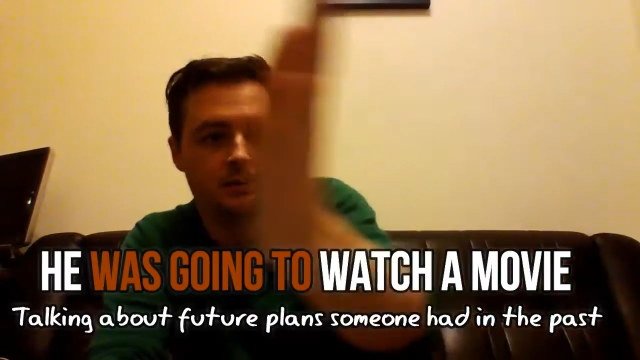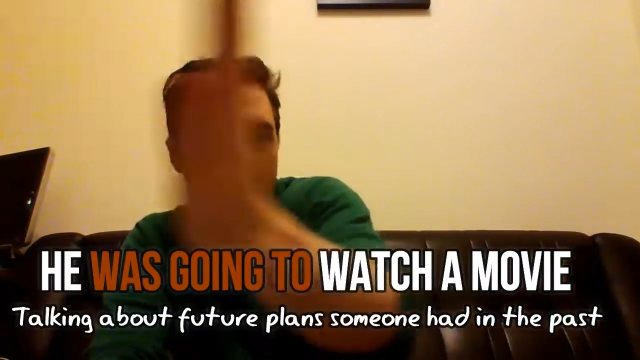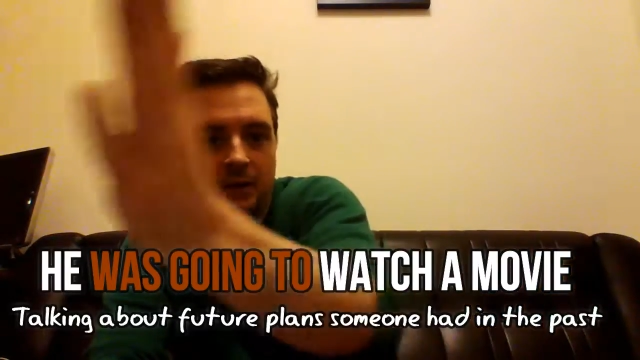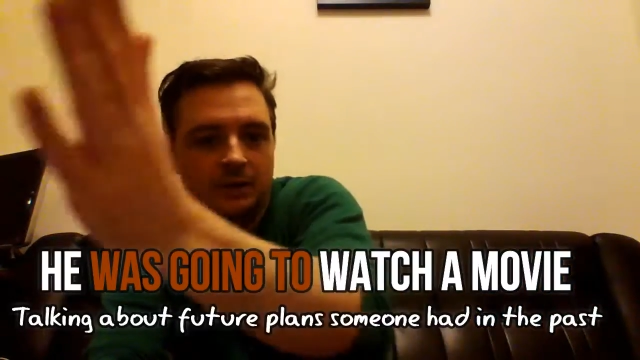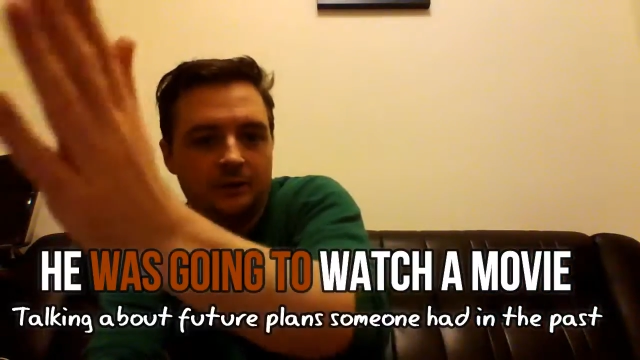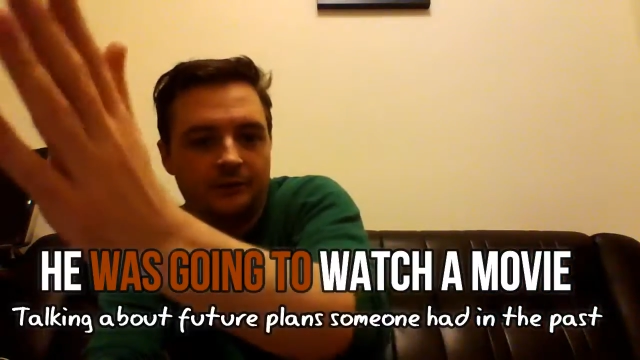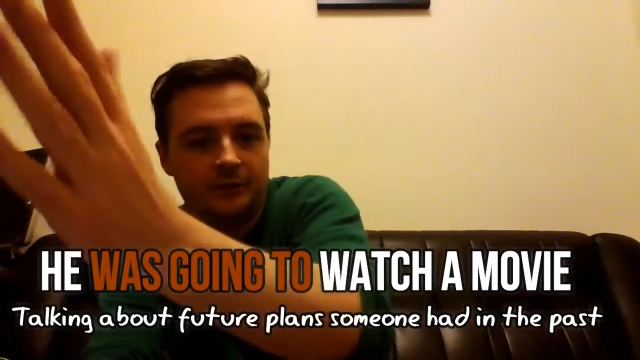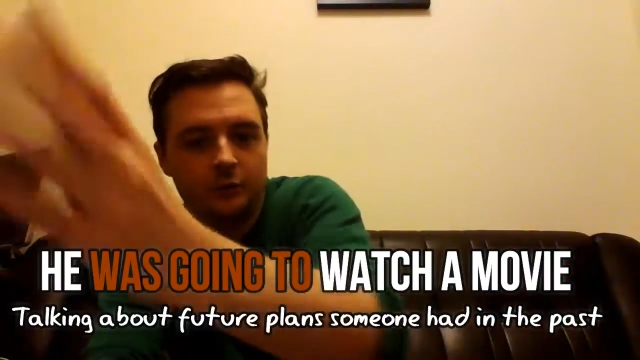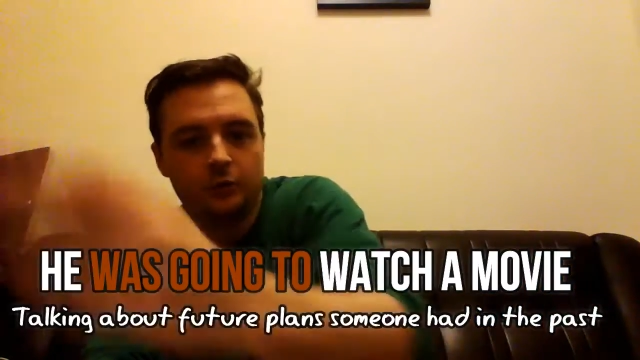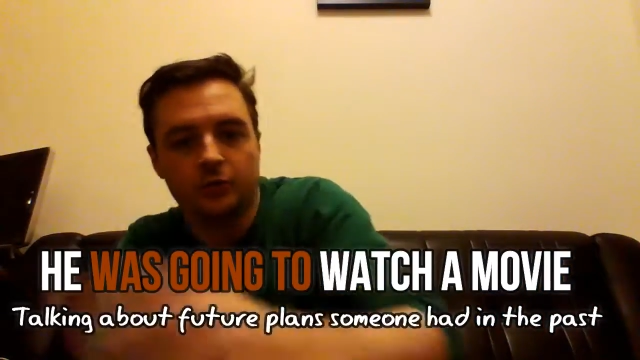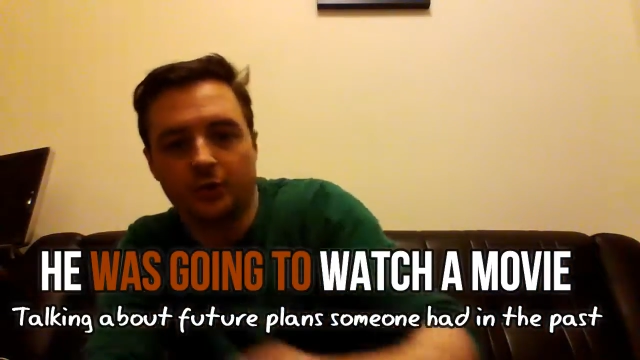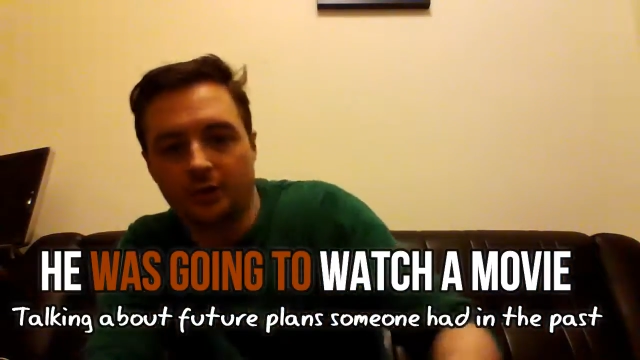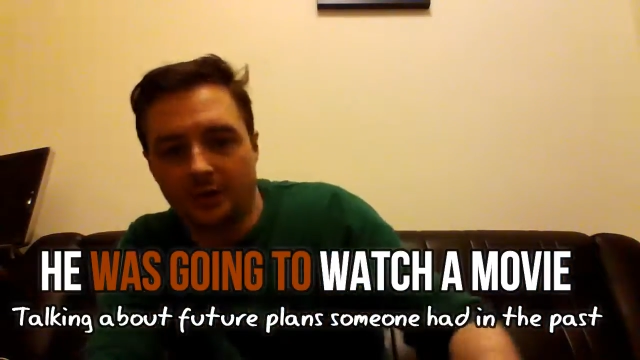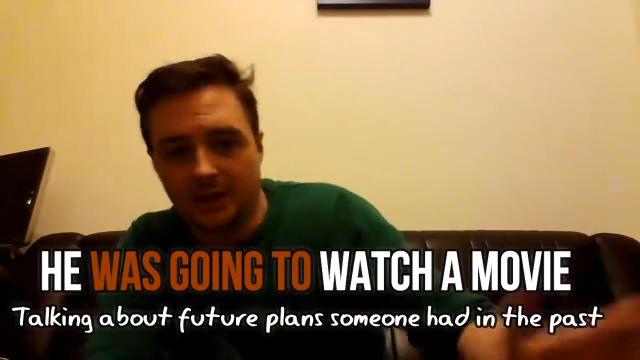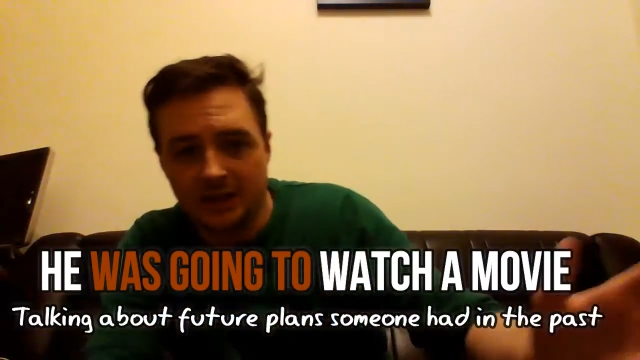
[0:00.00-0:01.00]
In the
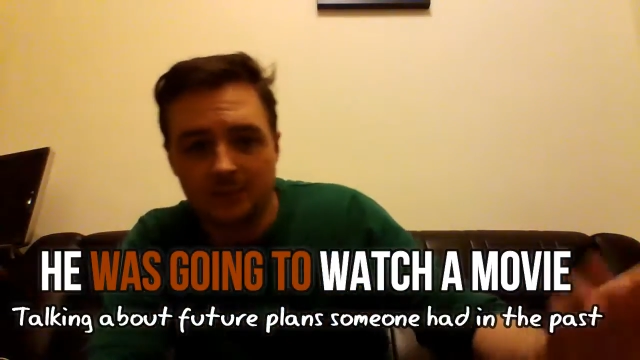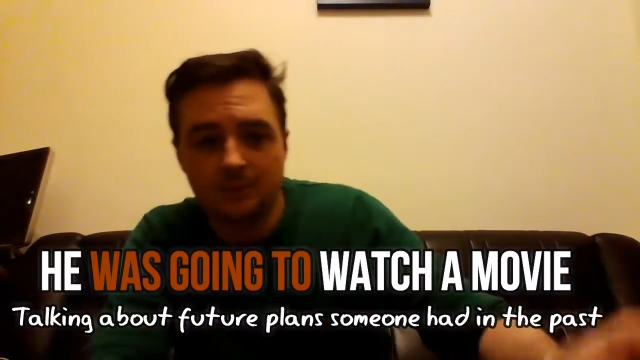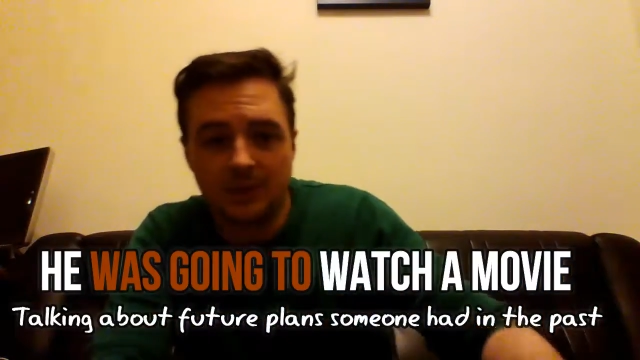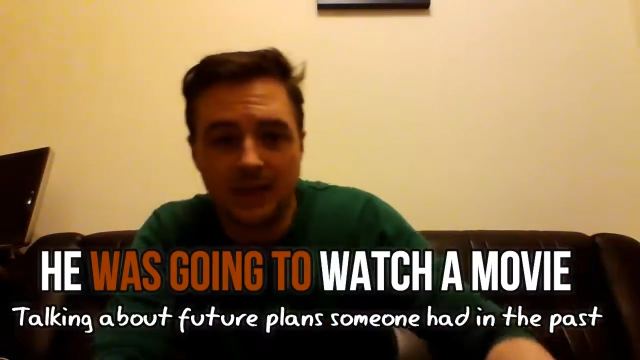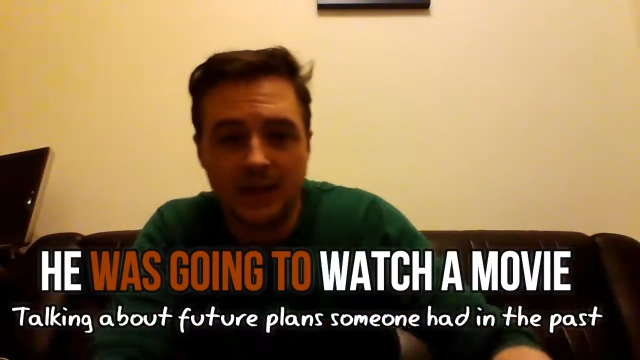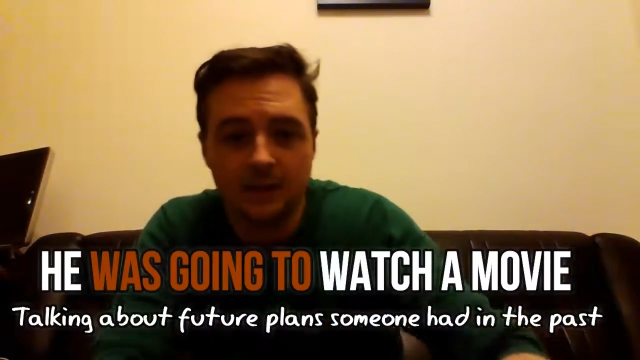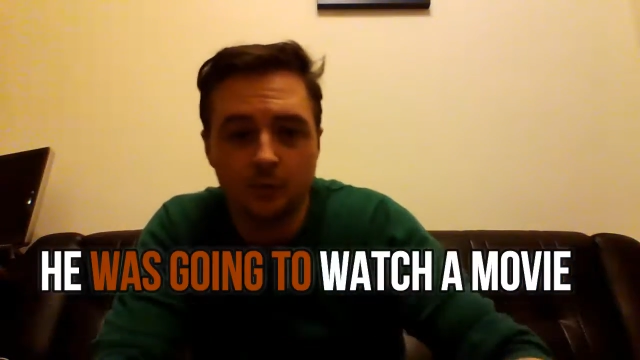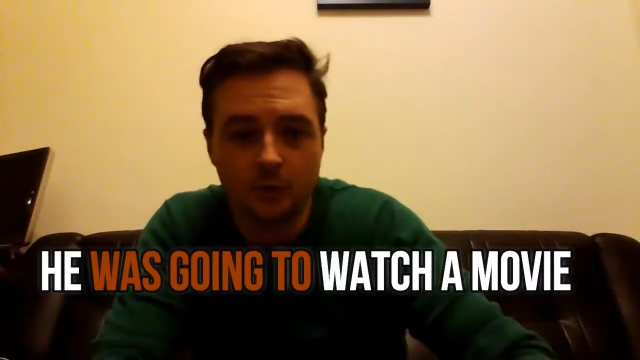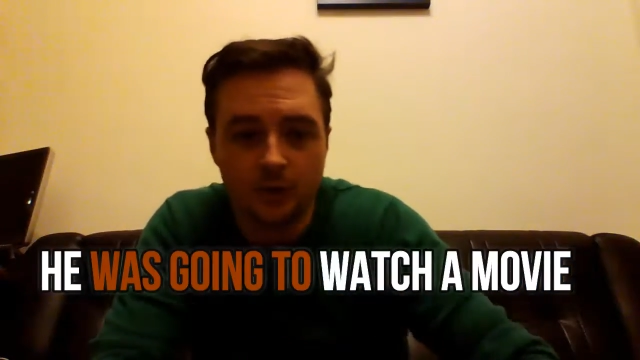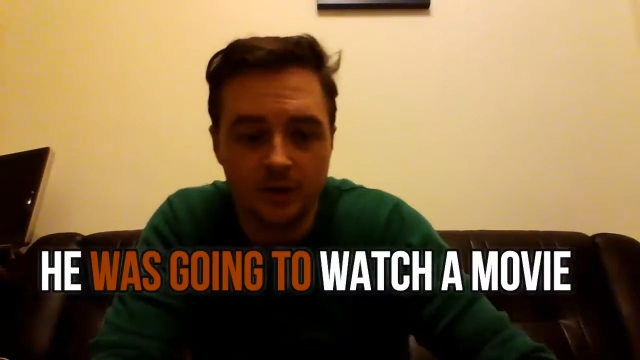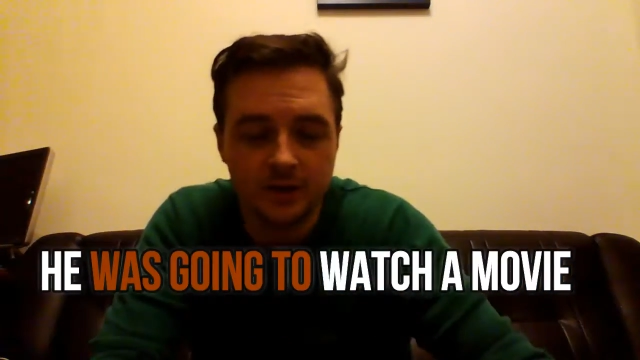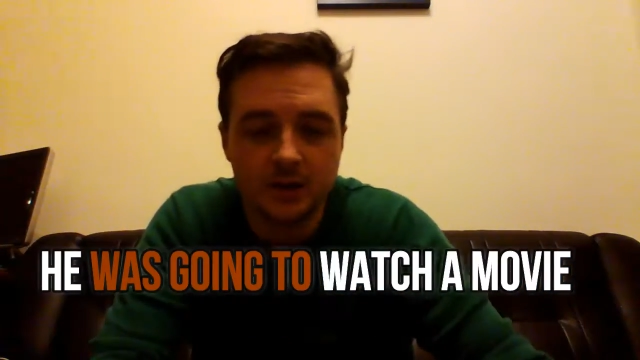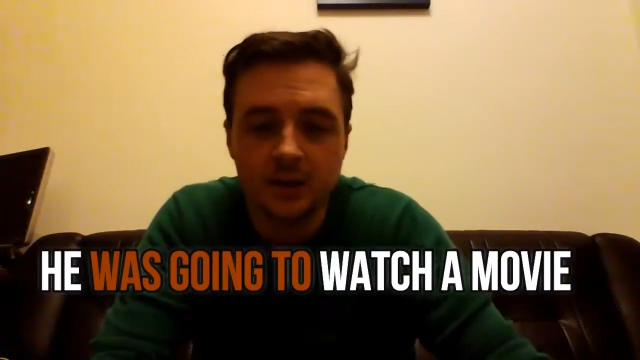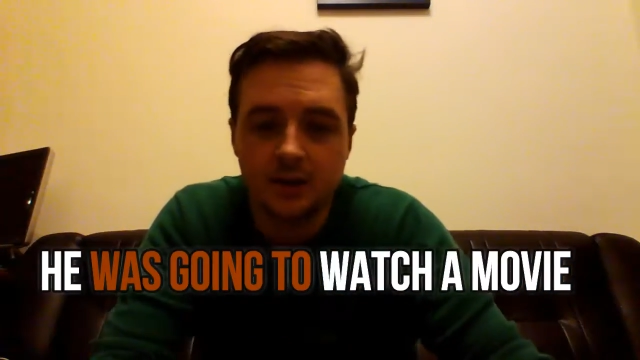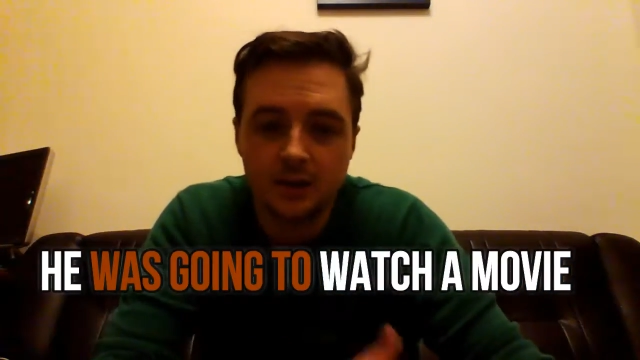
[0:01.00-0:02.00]
future, his plan was